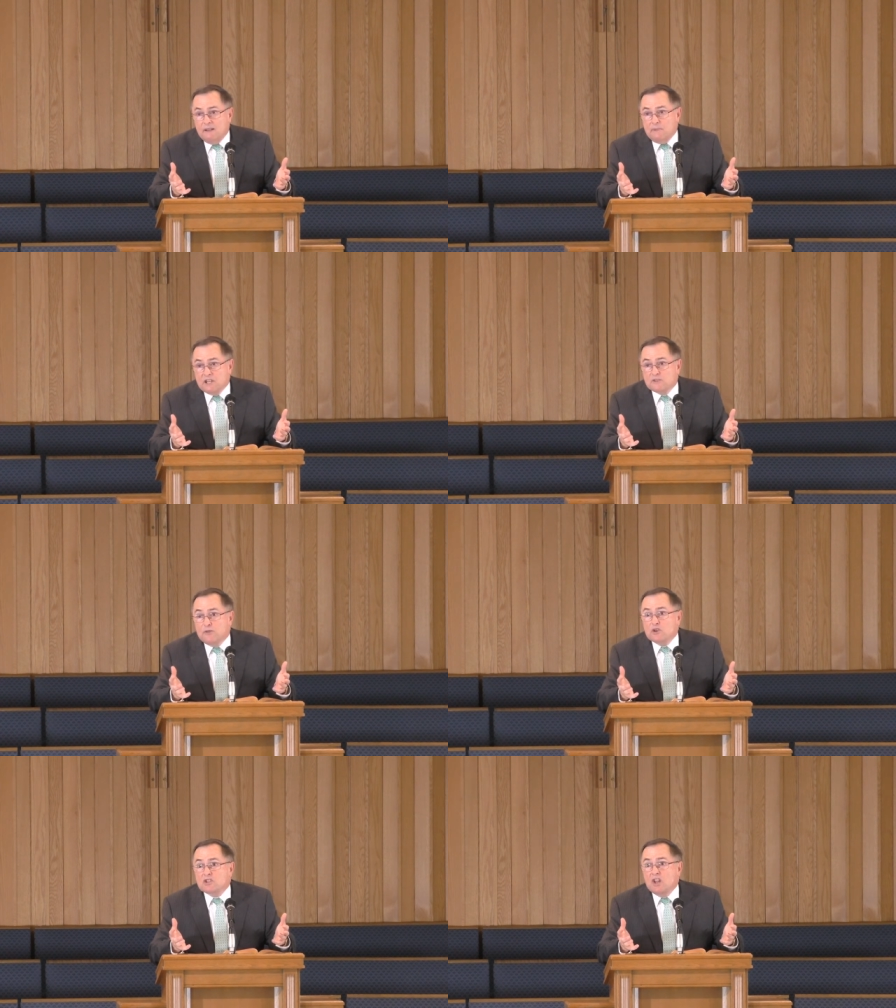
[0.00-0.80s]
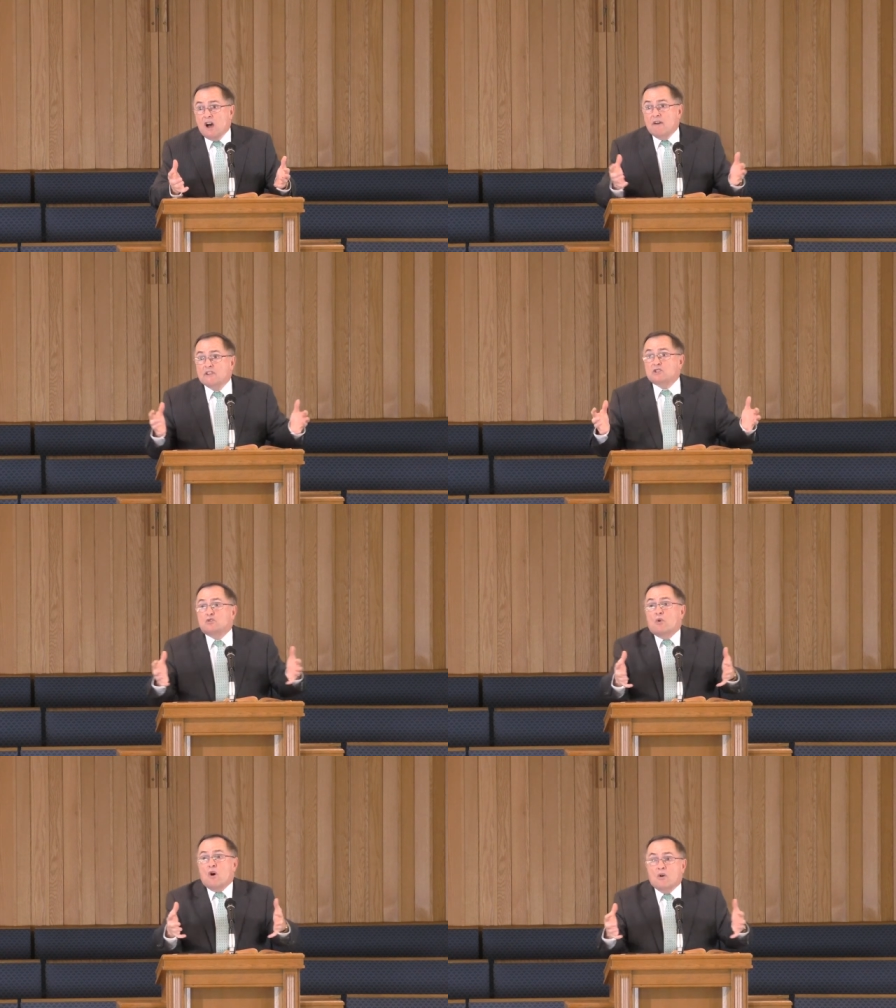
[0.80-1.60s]
Because first love has
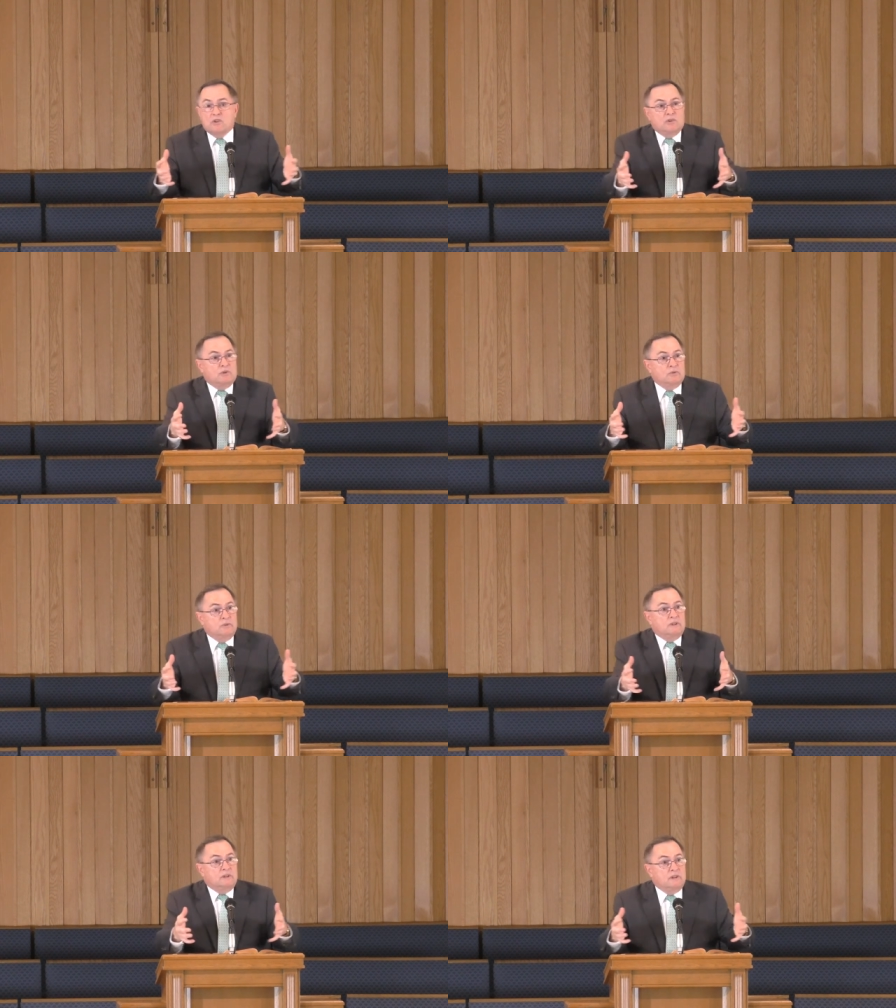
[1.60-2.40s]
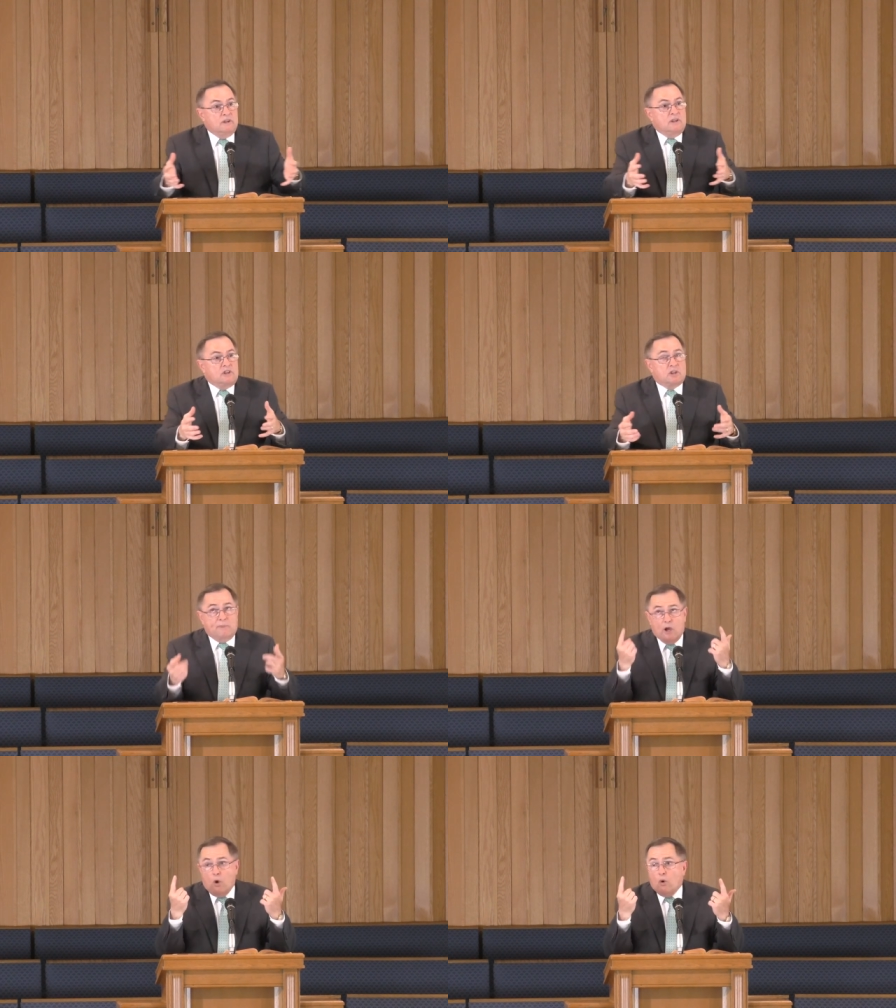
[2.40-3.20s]
drawn you to
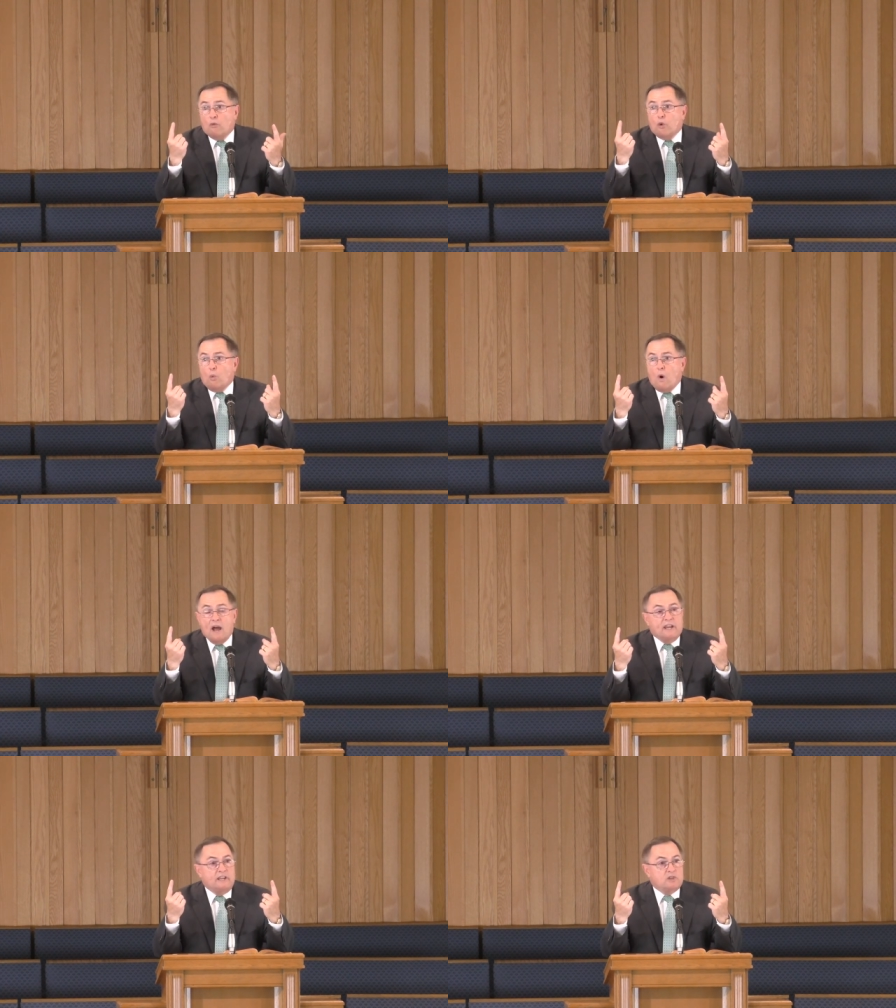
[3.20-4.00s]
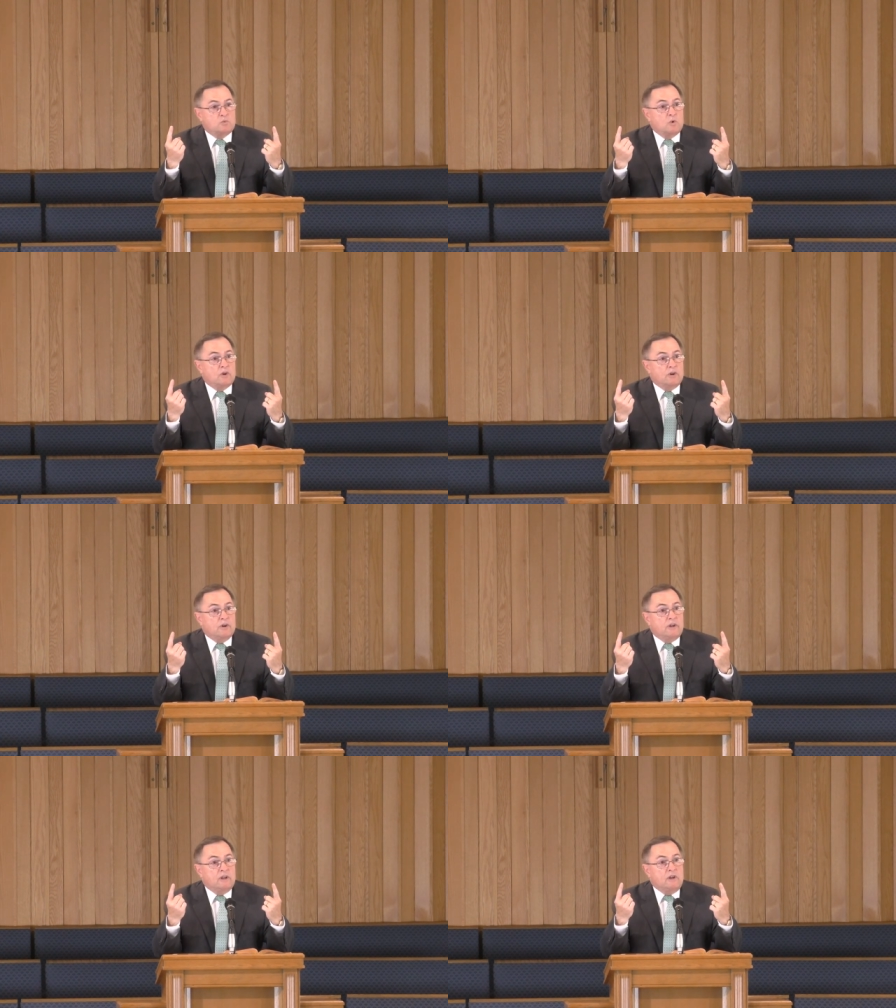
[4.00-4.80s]
behold the one in his
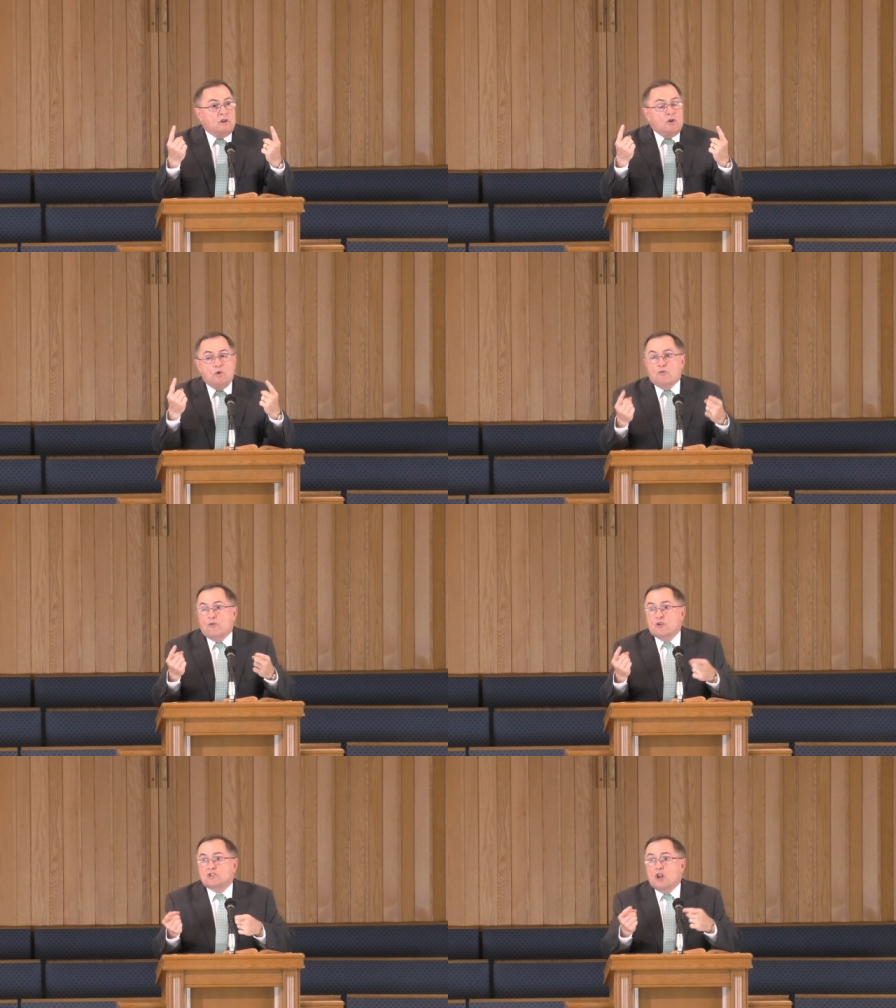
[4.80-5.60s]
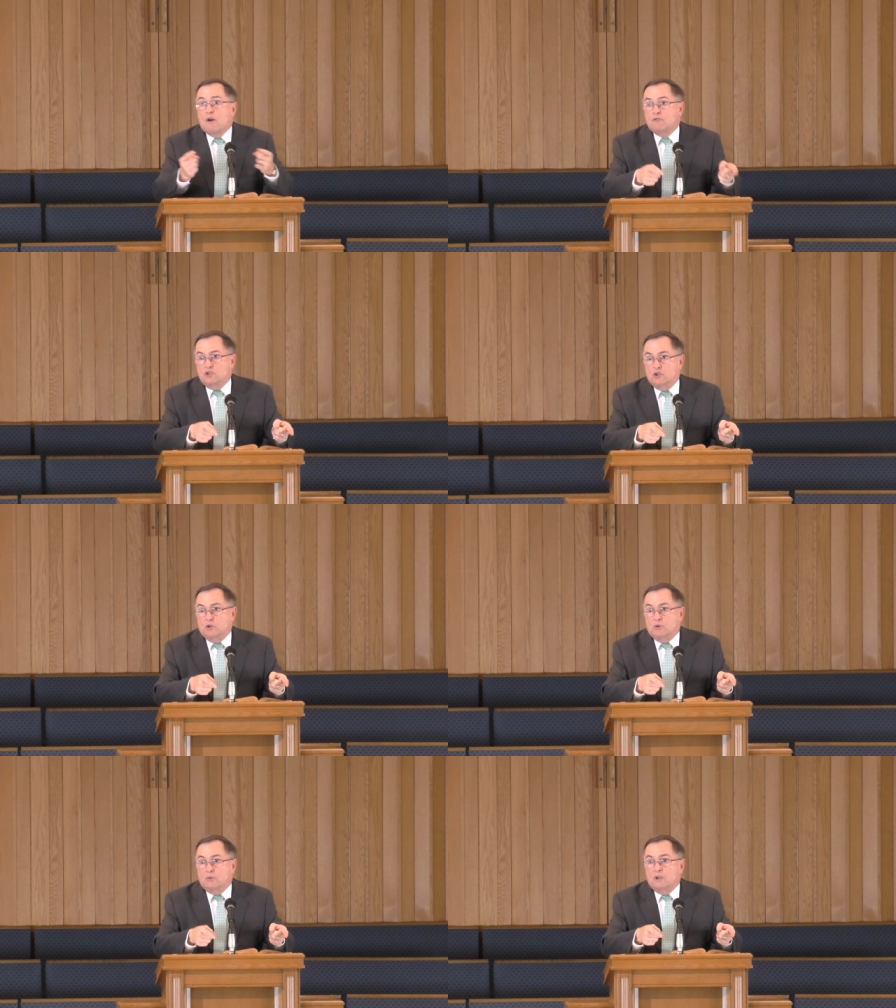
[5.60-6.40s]
word who first loved
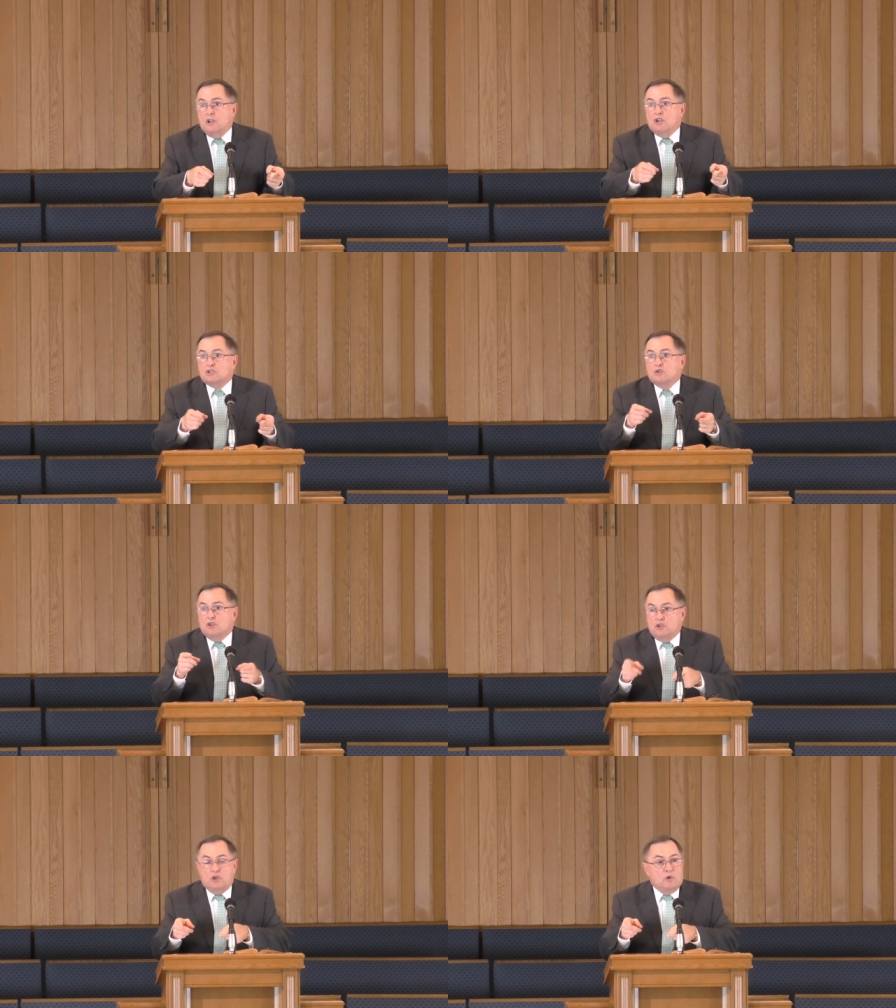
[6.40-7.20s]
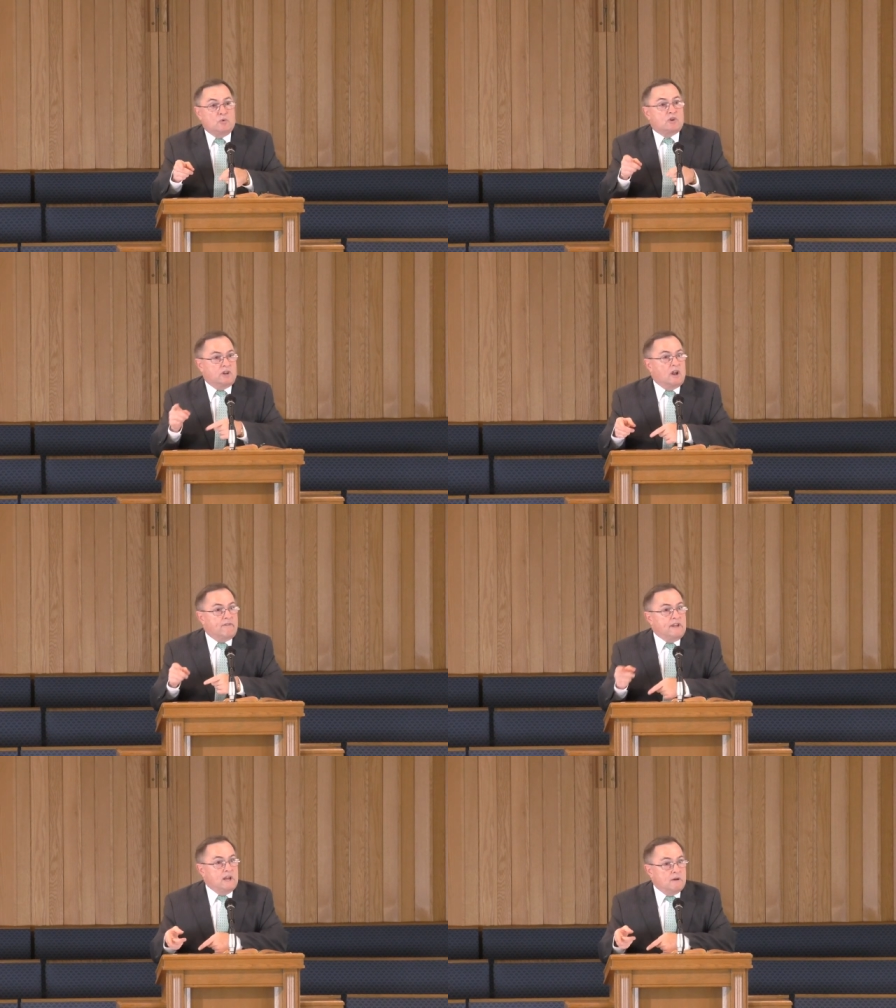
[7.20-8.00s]
you so that you could love him.